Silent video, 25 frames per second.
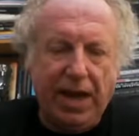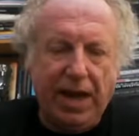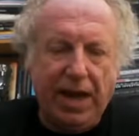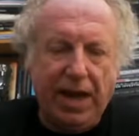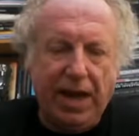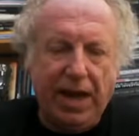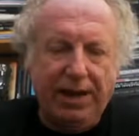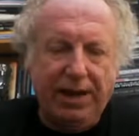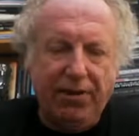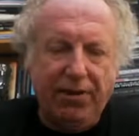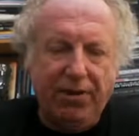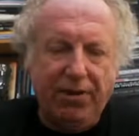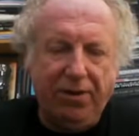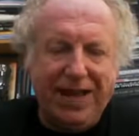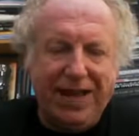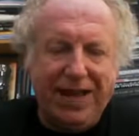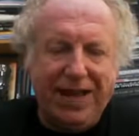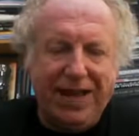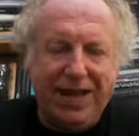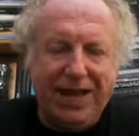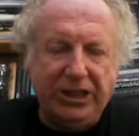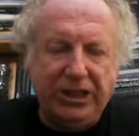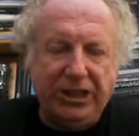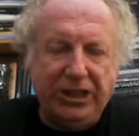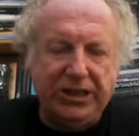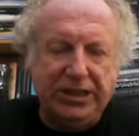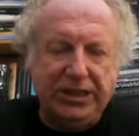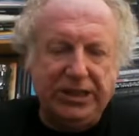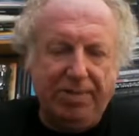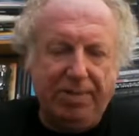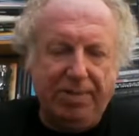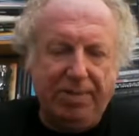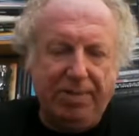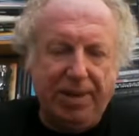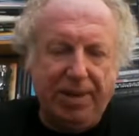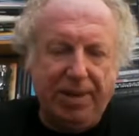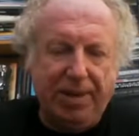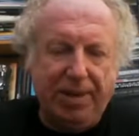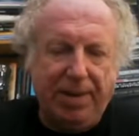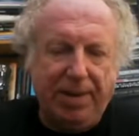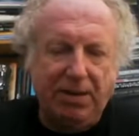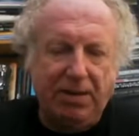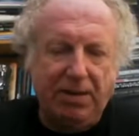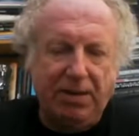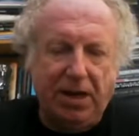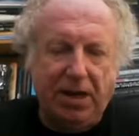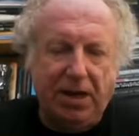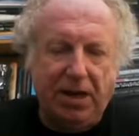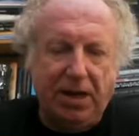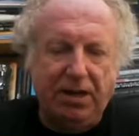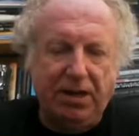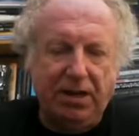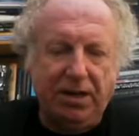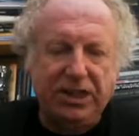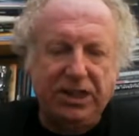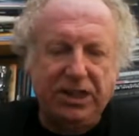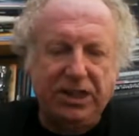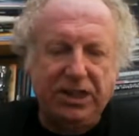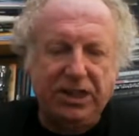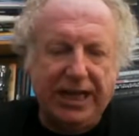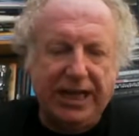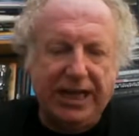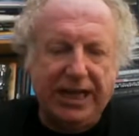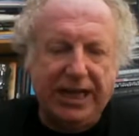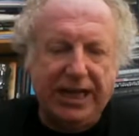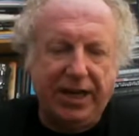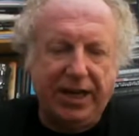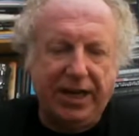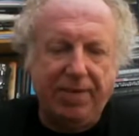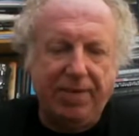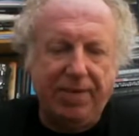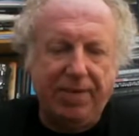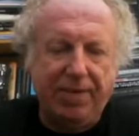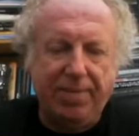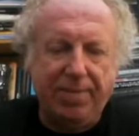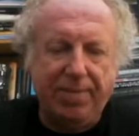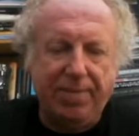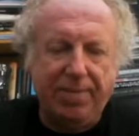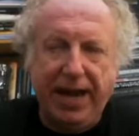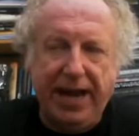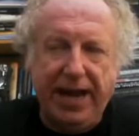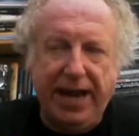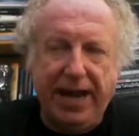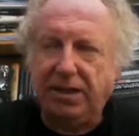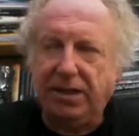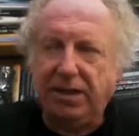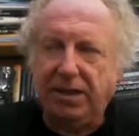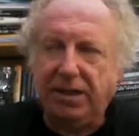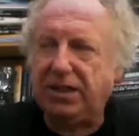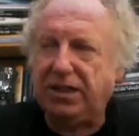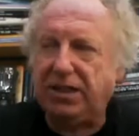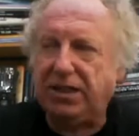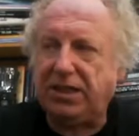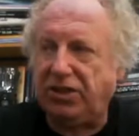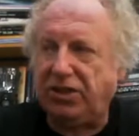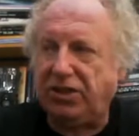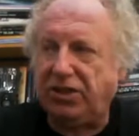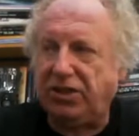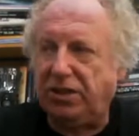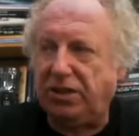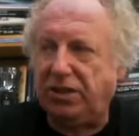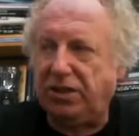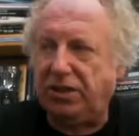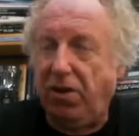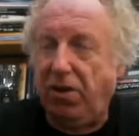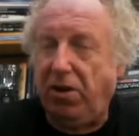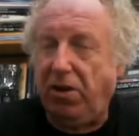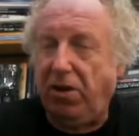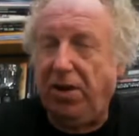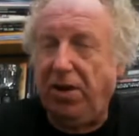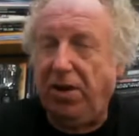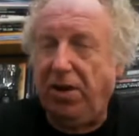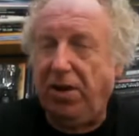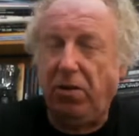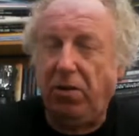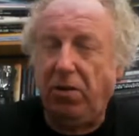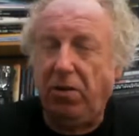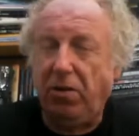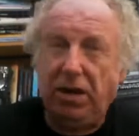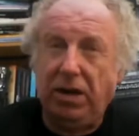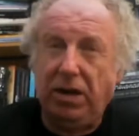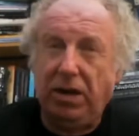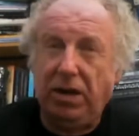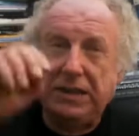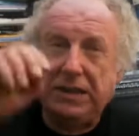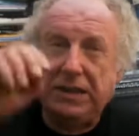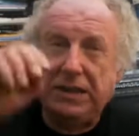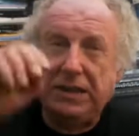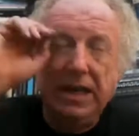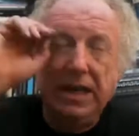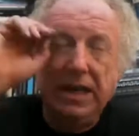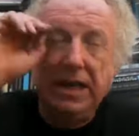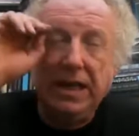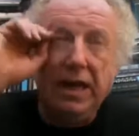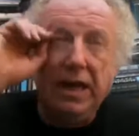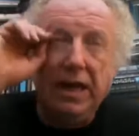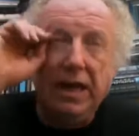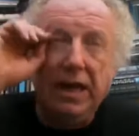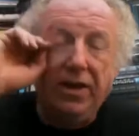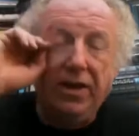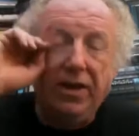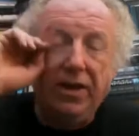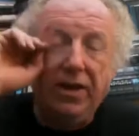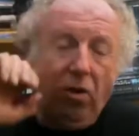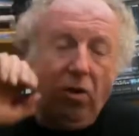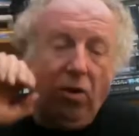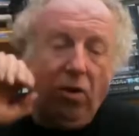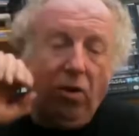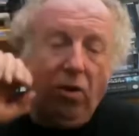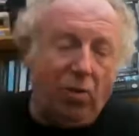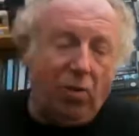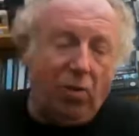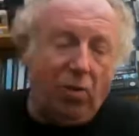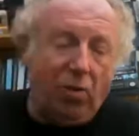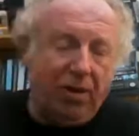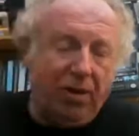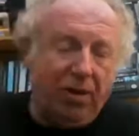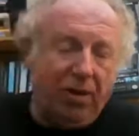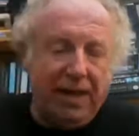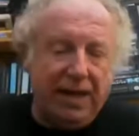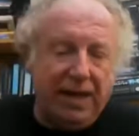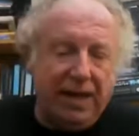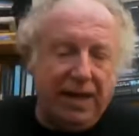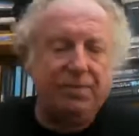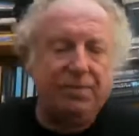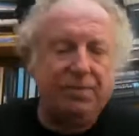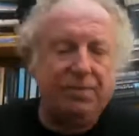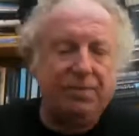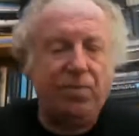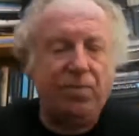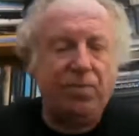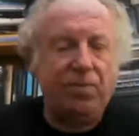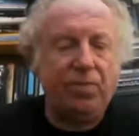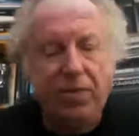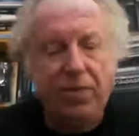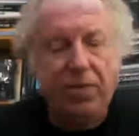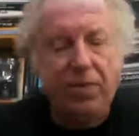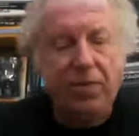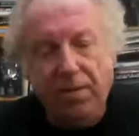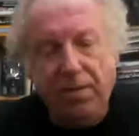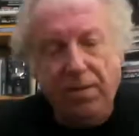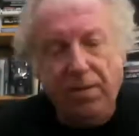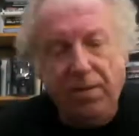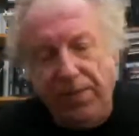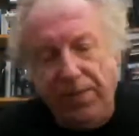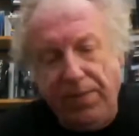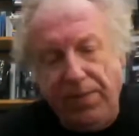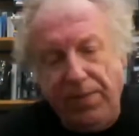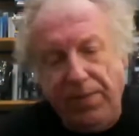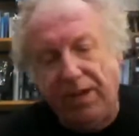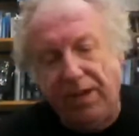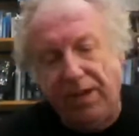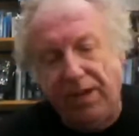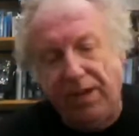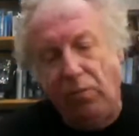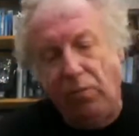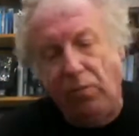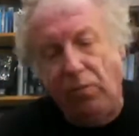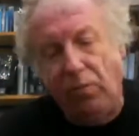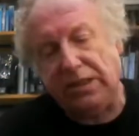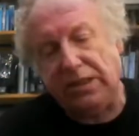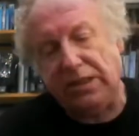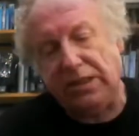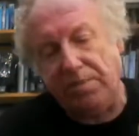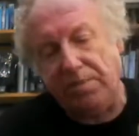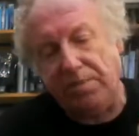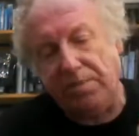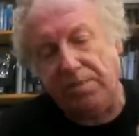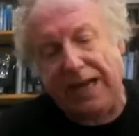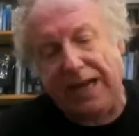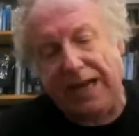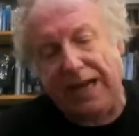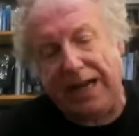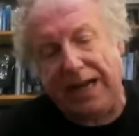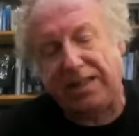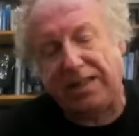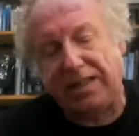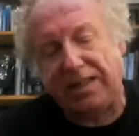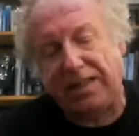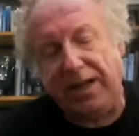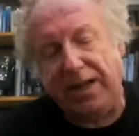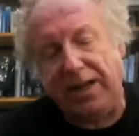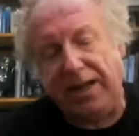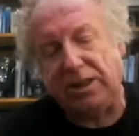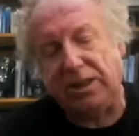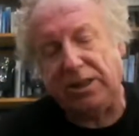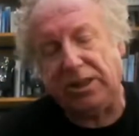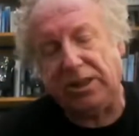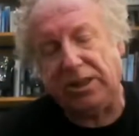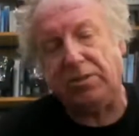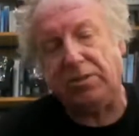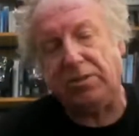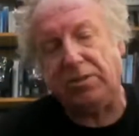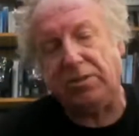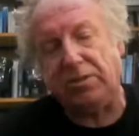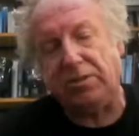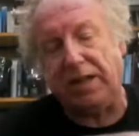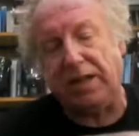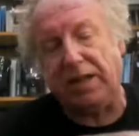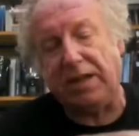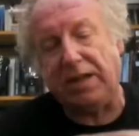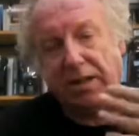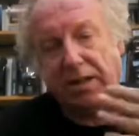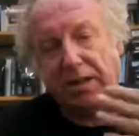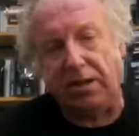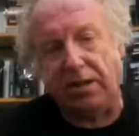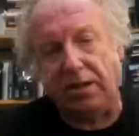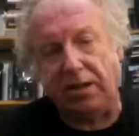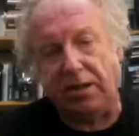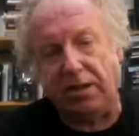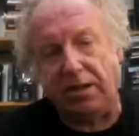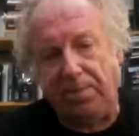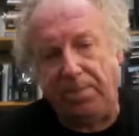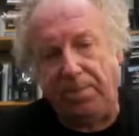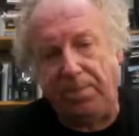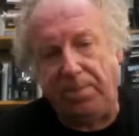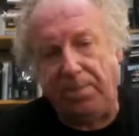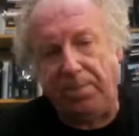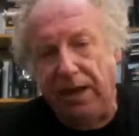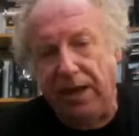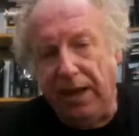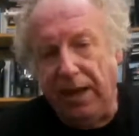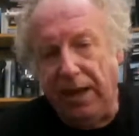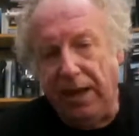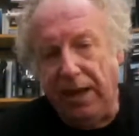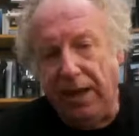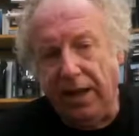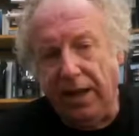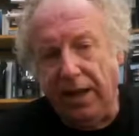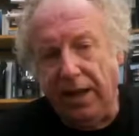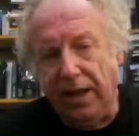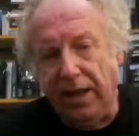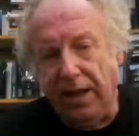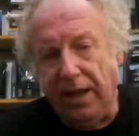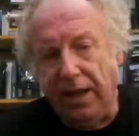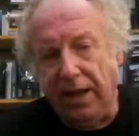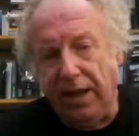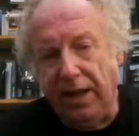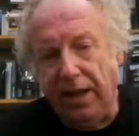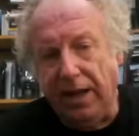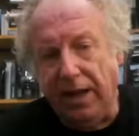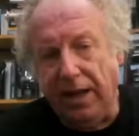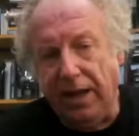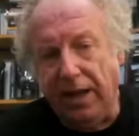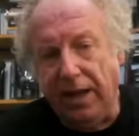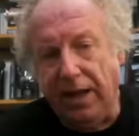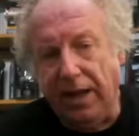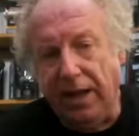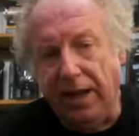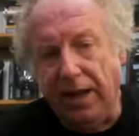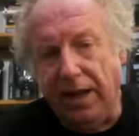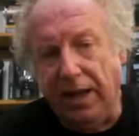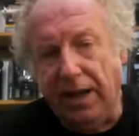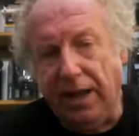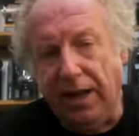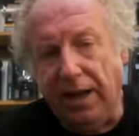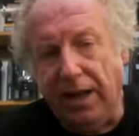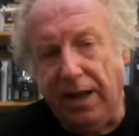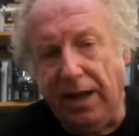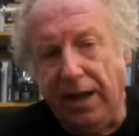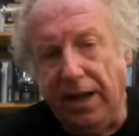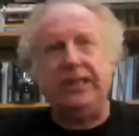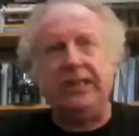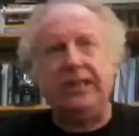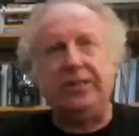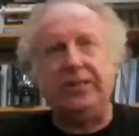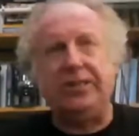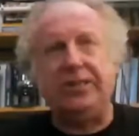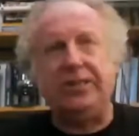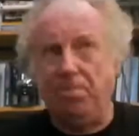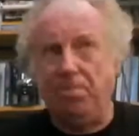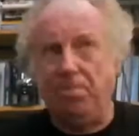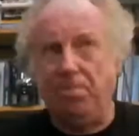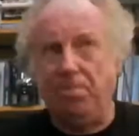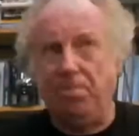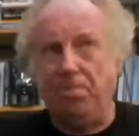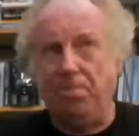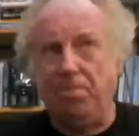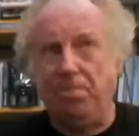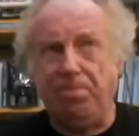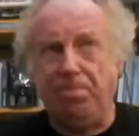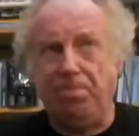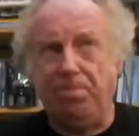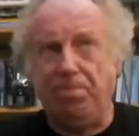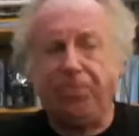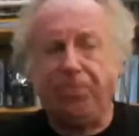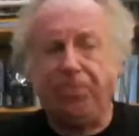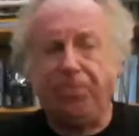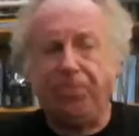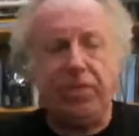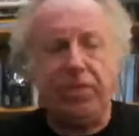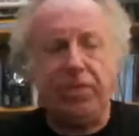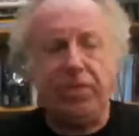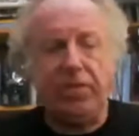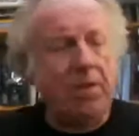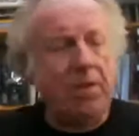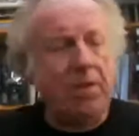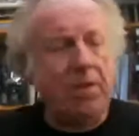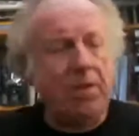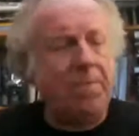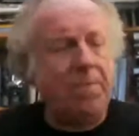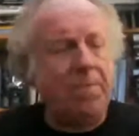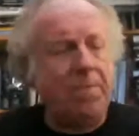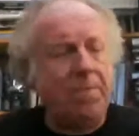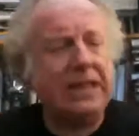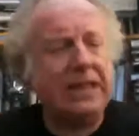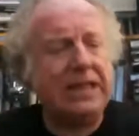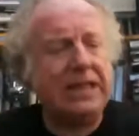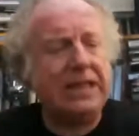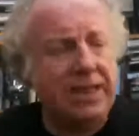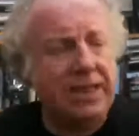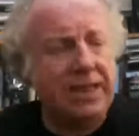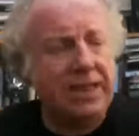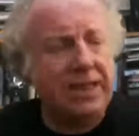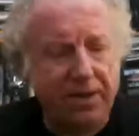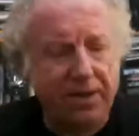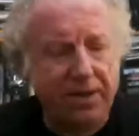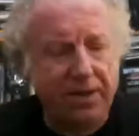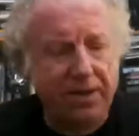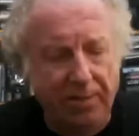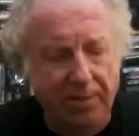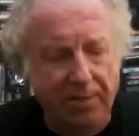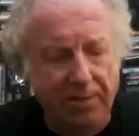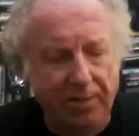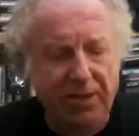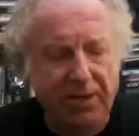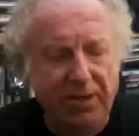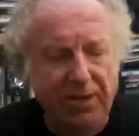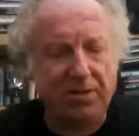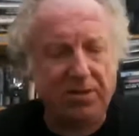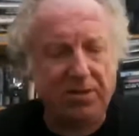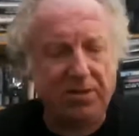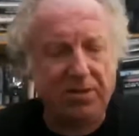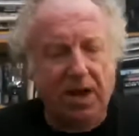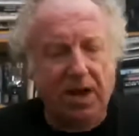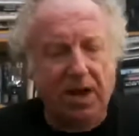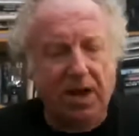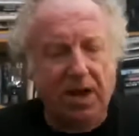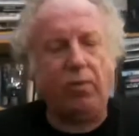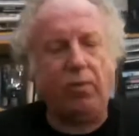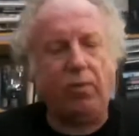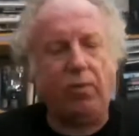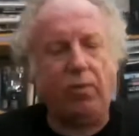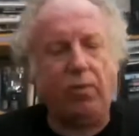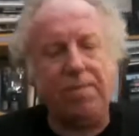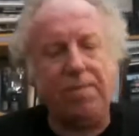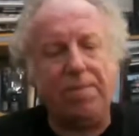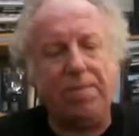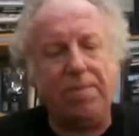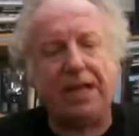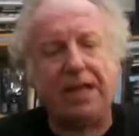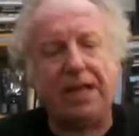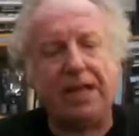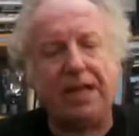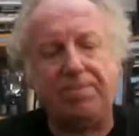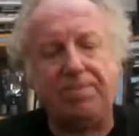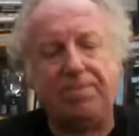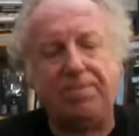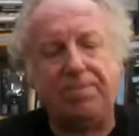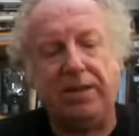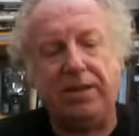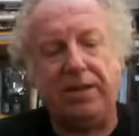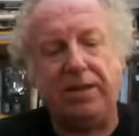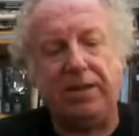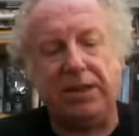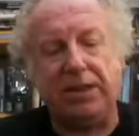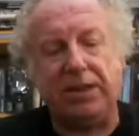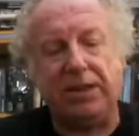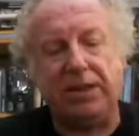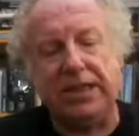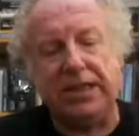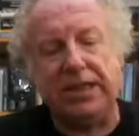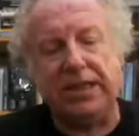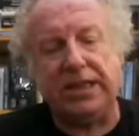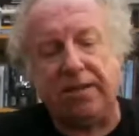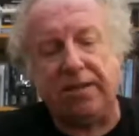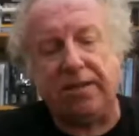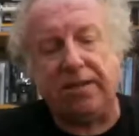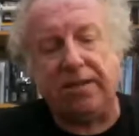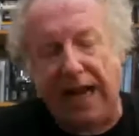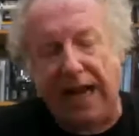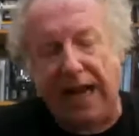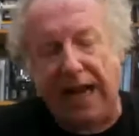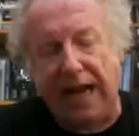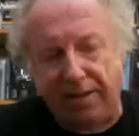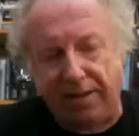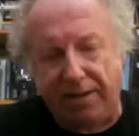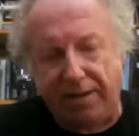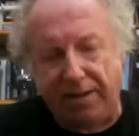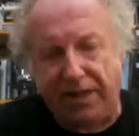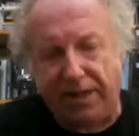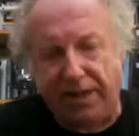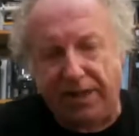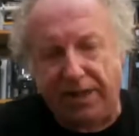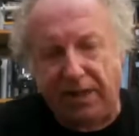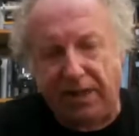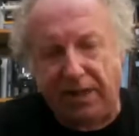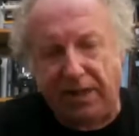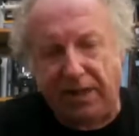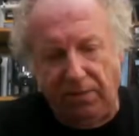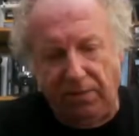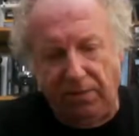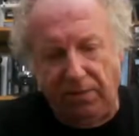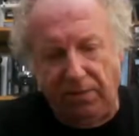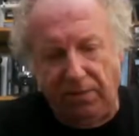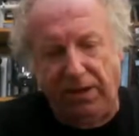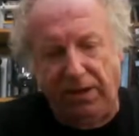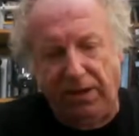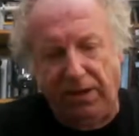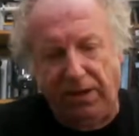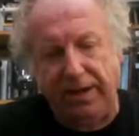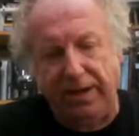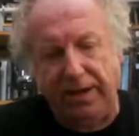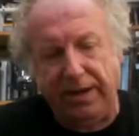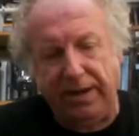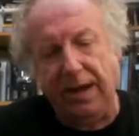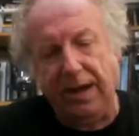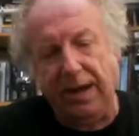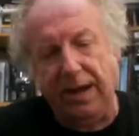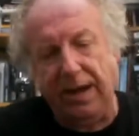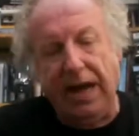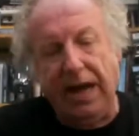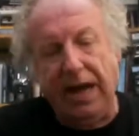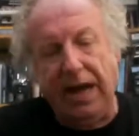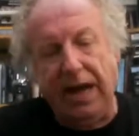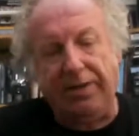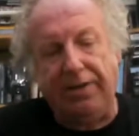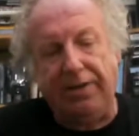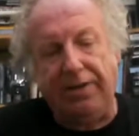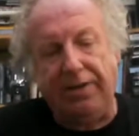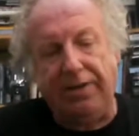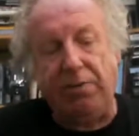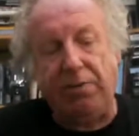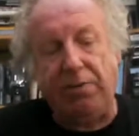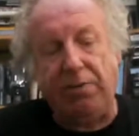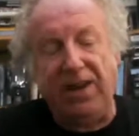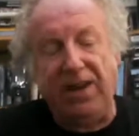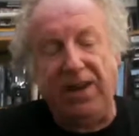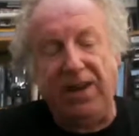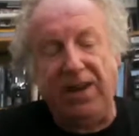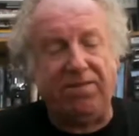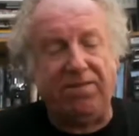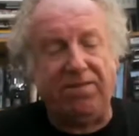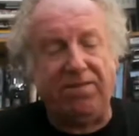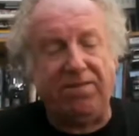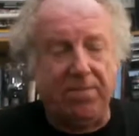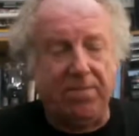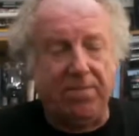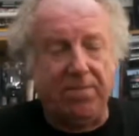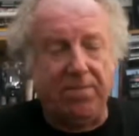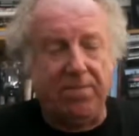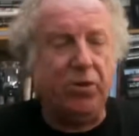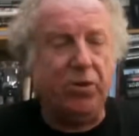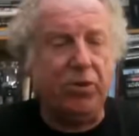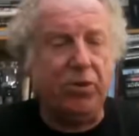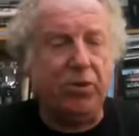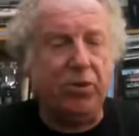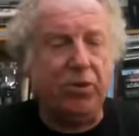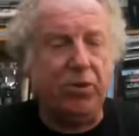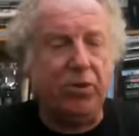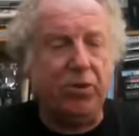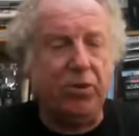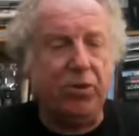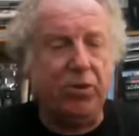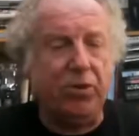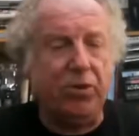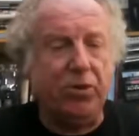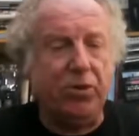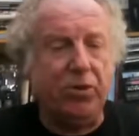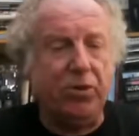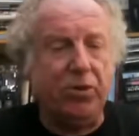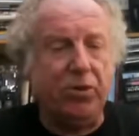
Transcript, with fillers: and a lot of agency people started exchanging email and discussions about, about all this. Now, the whole point about that meetup was that Max Spears was meant to turn up on stage, but Max didn't turn up. This was now when Max Spears and Sarah Adams, his girlfriend, had now effectively moved to England.